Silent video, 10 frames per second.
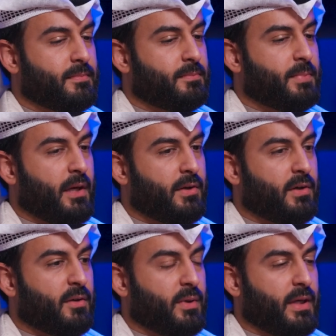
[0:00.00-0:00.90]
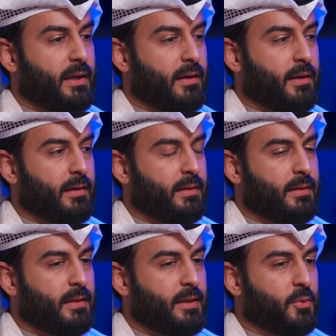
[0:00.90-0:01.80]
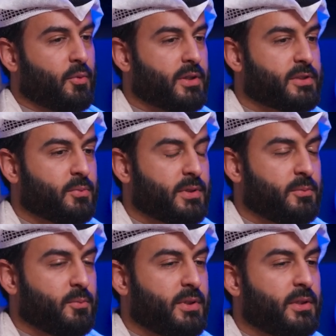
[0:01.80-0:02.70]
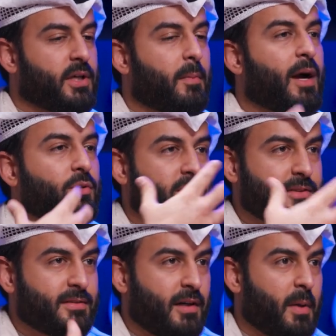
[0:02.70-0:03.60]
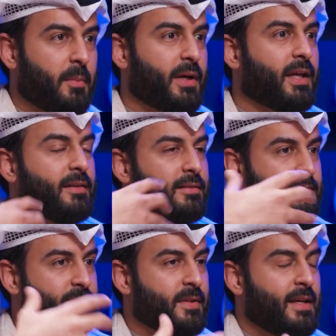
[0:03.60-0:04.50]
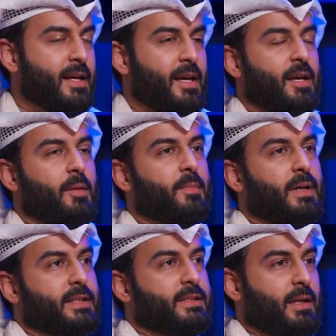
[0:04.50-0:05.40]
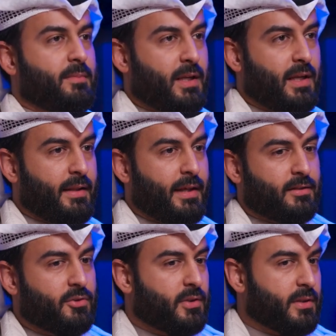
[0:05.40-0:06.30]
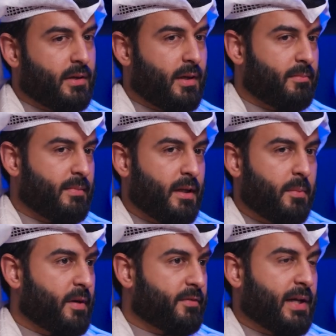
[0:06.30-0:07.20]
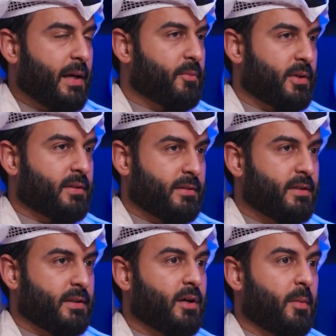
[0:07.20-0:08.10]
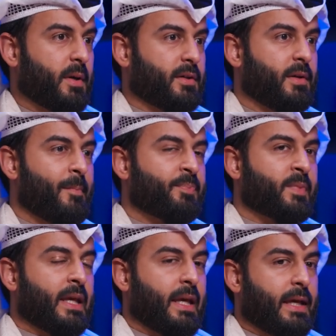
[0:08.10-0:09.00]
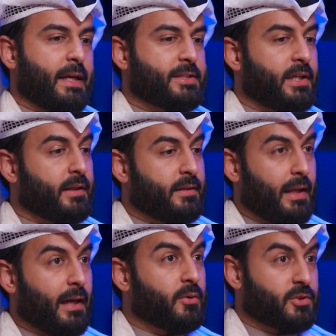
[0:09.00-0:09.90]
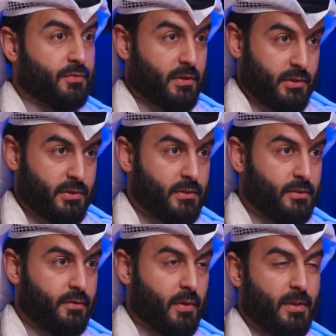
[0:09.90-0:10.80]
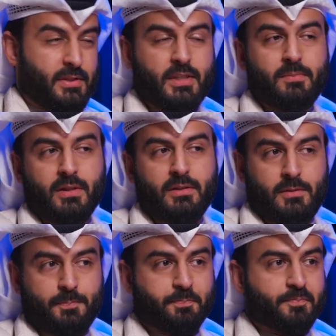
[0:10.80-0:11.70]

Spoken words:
barrier where the words wouldn't come out of my brain. But alhamdulillah, that took a little bit of time where it got better. And I studied language first for about 6 months.